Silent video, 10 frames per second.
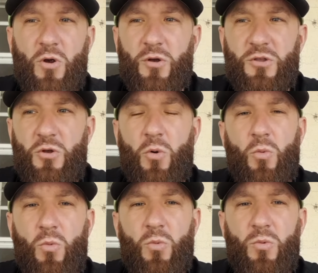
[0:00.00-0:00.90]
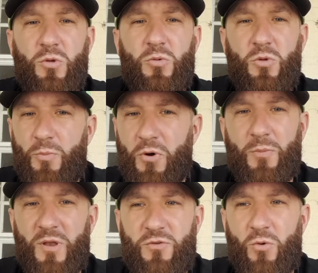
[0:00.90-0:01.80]
or you put
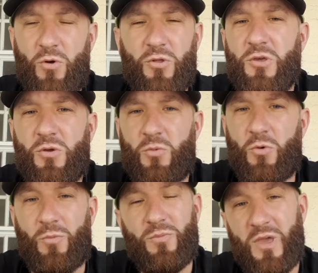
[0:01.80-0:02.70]
them in too early, you can ruin them.